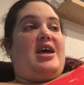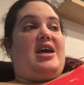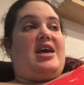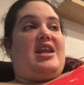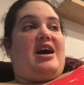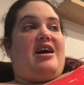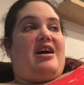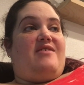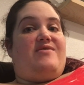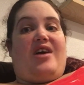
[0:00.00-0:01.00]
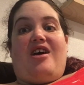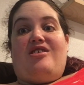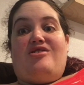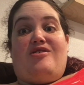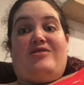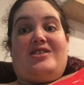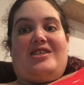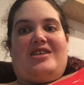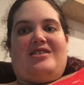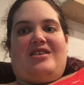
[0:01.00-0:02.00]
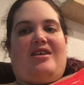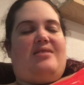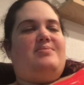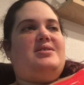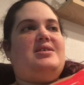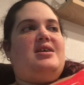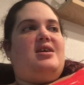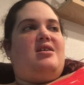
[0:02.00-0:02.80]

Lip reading: and I've kind of noticed it at times.